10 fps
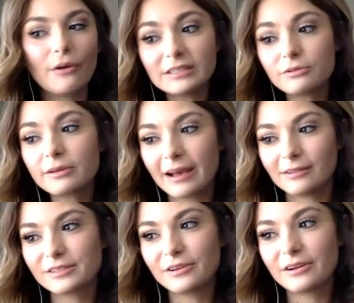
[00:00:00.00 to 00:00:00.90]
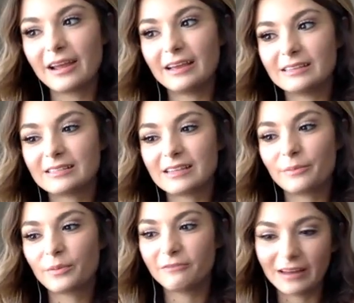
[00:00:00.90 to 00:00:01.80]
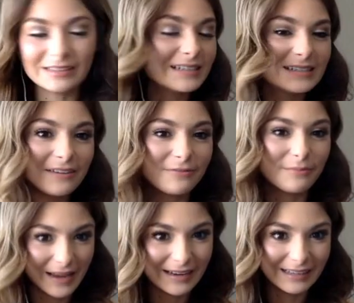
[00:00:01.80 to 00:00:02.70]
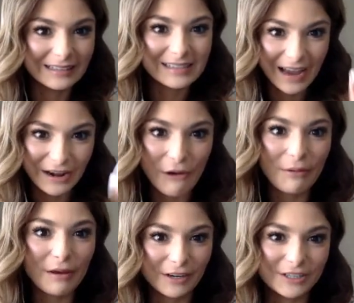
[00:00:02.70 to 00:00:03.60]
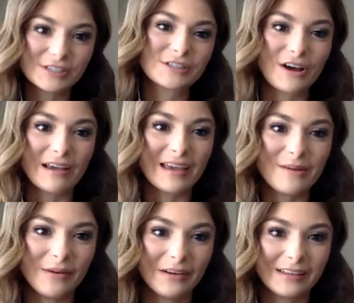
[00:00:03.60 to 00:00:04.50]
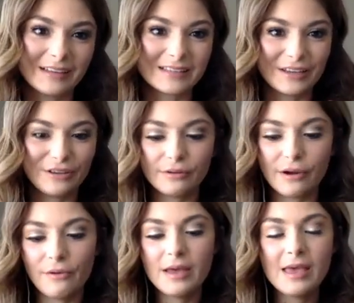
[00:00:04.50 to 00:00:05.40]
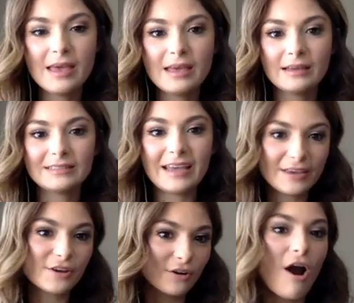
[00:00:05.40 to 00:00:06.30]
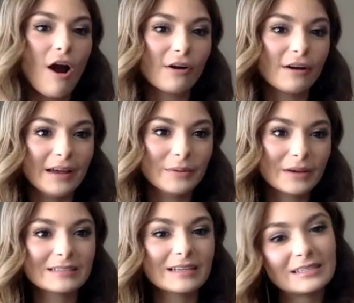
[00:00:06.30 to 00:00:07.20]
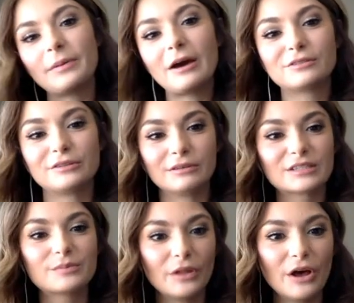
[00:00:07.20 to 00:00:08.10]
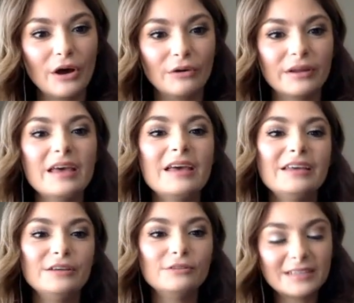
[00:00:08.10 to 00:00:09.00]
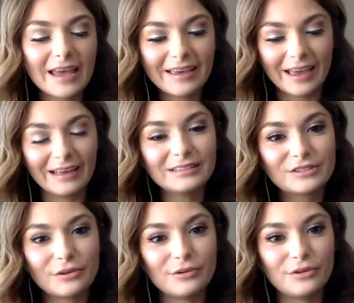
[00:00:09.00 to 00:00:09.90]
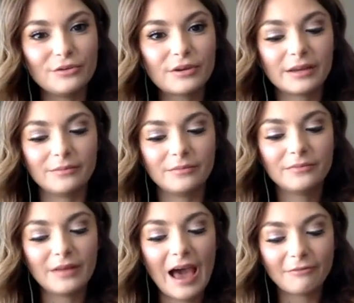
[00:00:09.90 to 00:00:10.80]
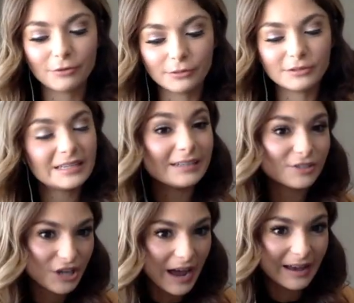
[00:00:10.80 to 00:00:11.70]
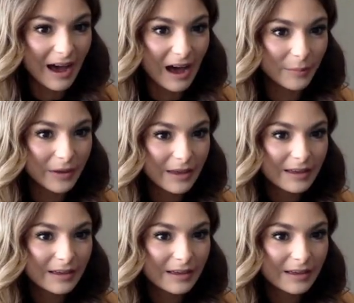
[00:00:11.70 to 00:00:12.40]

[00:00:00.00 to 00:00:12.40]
going to a counselor is preventative maintenance. I know we were just talking about this. Like, you don't take your car in because it's about to explode. You take it in so you can have a routine checkup